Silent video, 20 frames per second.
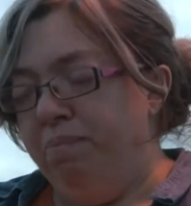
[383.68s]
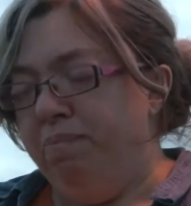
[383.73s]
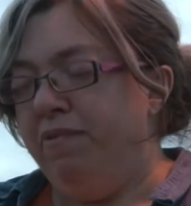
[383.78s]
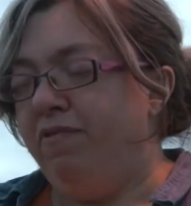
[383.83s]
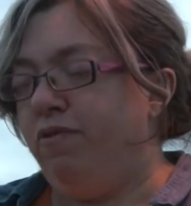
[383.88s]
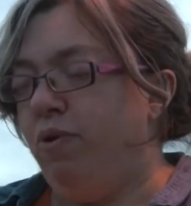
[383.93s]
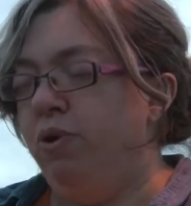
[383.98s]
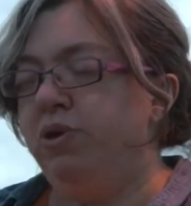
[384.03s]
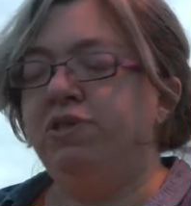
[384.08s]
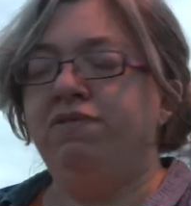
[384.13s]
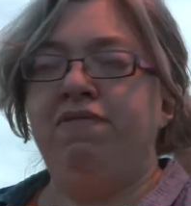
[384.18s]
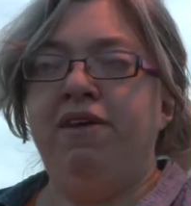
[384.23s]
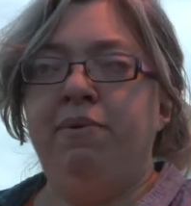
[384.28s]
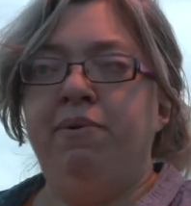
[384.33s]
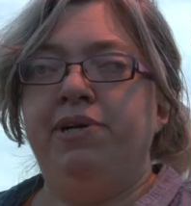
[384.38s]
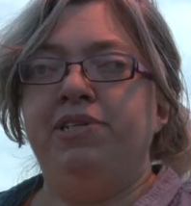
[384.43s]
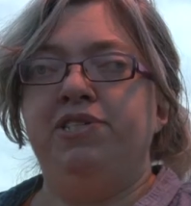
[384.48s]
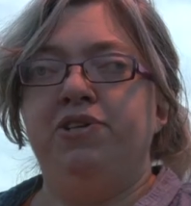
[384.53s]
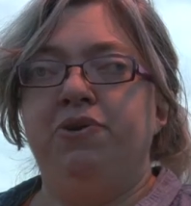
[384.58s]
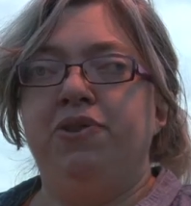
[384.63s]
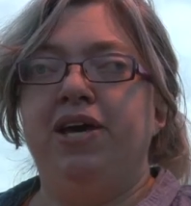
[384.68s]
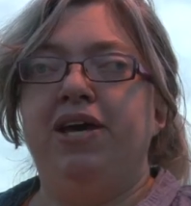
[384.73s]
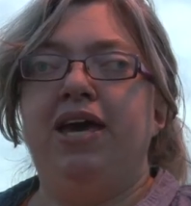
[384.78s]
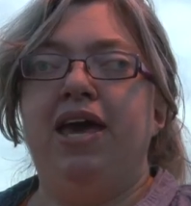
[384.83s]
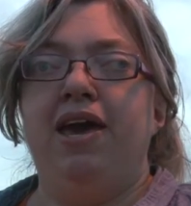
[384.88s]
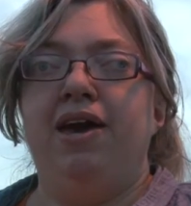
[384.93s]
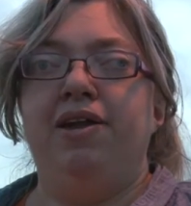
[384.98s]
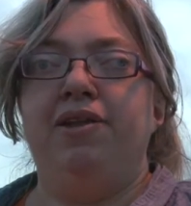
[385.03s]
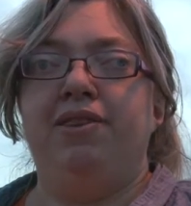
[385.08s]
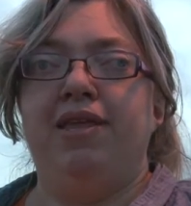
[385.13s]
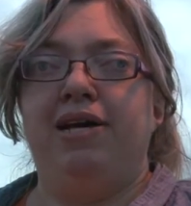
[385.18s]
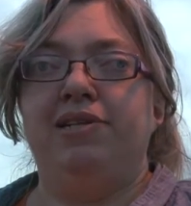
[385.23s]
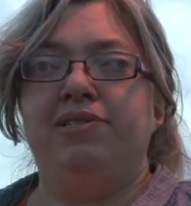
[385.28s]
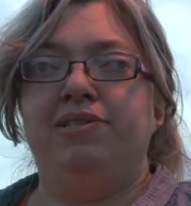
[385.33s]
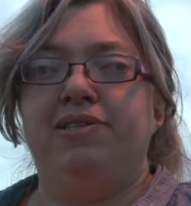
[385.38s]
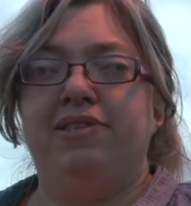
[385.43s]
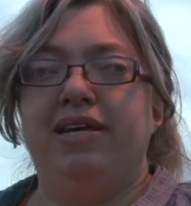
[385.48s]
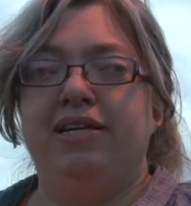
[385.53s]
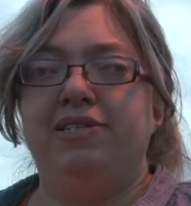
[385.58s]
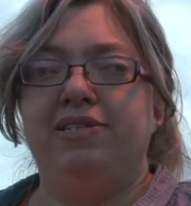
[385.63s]
Of course, if they want to, they can.
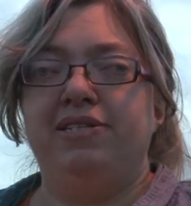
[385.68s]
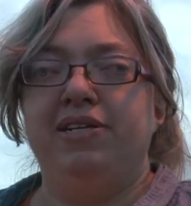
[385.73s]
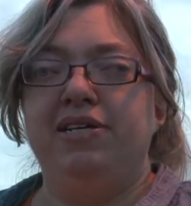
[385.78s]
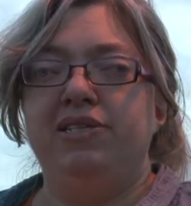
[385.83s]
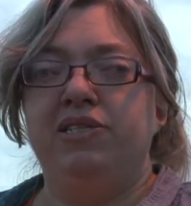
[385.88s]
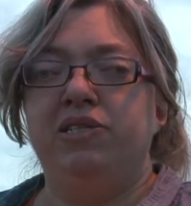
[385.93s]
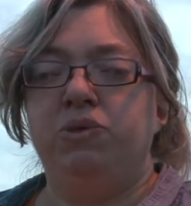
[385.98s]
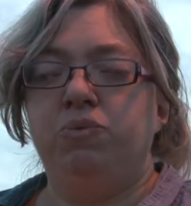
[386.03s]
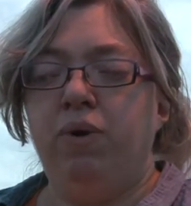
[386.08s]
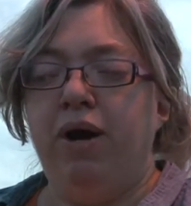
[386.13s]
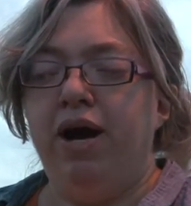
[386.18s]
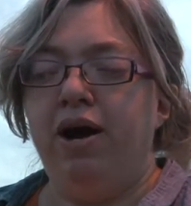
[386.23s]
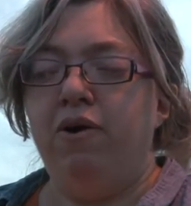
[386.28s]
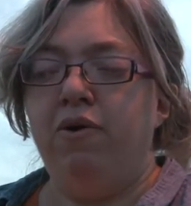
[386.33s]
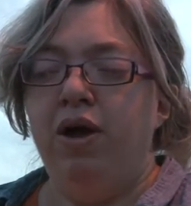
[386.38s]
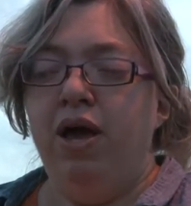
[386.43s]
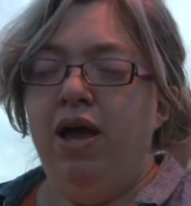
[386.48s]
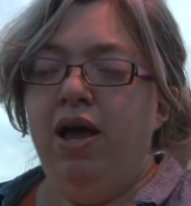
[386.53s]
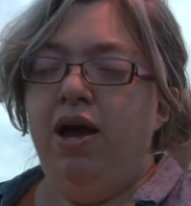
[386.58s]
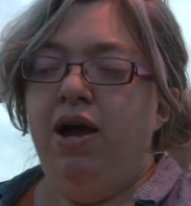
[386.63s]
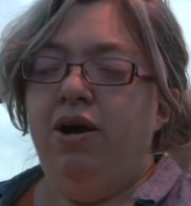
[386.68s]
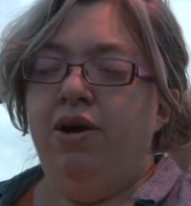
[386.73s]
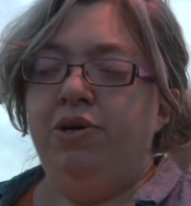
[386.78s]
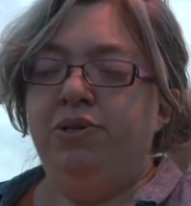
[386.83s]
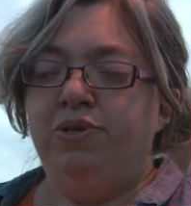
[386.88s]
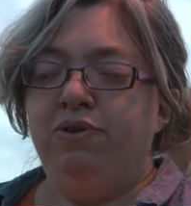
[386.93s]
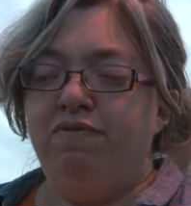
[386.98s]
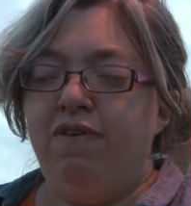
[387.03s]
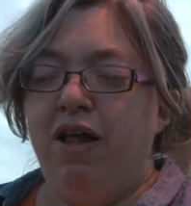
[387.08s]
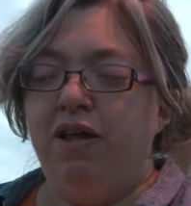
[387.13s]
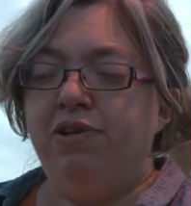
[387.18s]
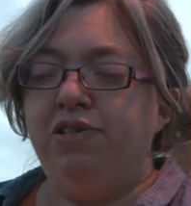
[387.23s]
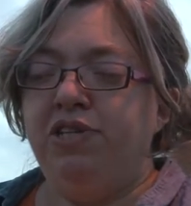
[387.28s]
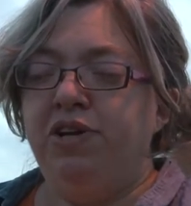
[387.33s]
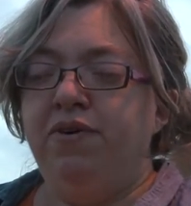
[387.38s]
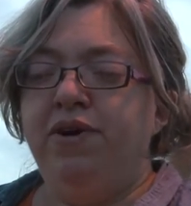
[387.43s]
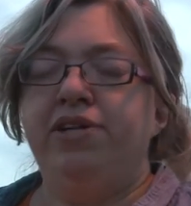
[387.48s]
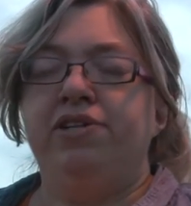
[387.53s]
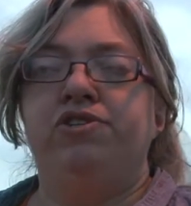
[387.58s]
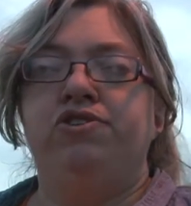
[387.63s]
That's, that's nice as well. So
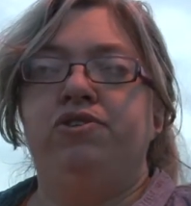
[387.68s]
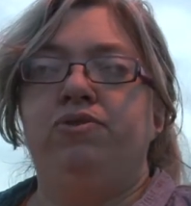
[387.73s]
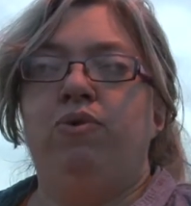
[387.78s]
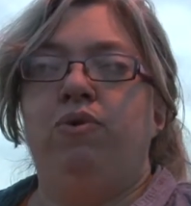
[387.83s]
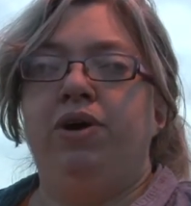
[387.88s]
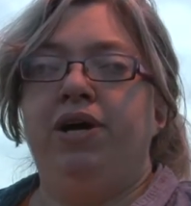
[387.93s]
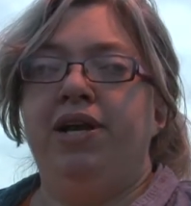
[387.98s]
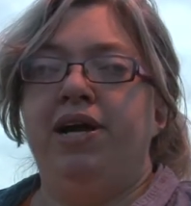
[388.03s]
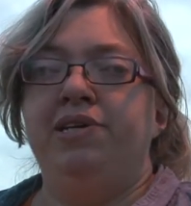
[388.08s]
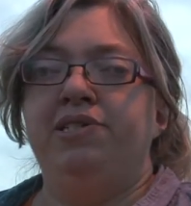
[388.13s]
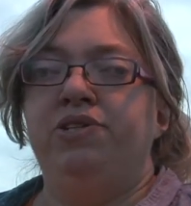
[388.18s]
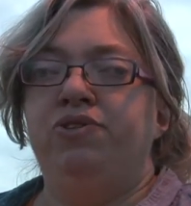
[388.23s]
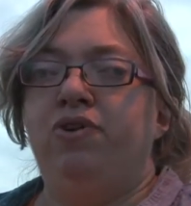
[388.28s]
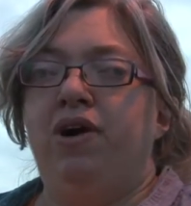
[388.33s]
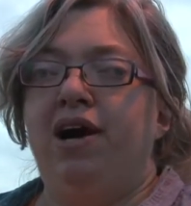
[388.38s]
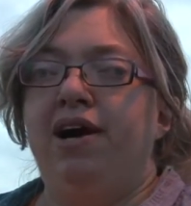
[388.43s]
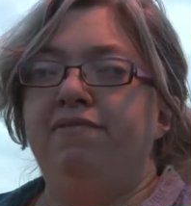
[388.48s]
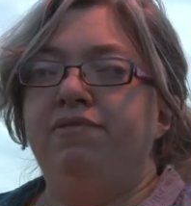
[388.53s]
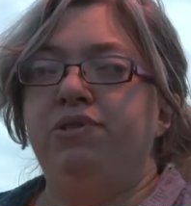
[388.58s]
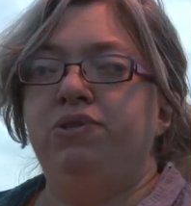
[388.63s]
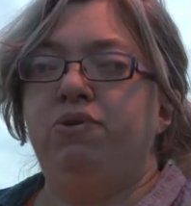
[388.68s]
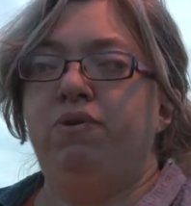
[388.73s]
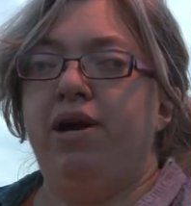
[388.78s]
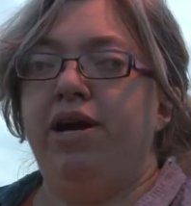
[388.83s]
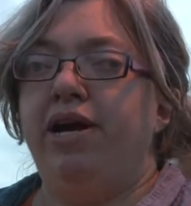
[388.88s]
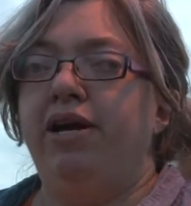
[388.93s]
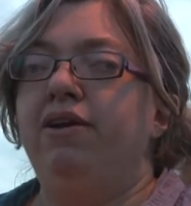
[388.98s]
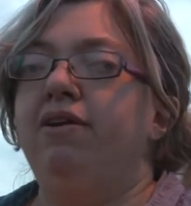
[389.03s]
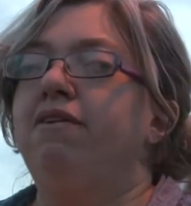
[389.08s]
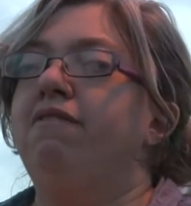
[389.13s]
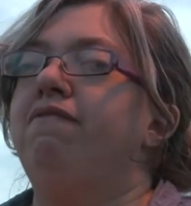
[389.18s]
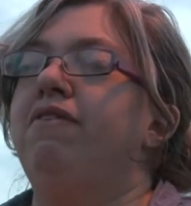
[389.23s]
volunteering to organize a drive is great.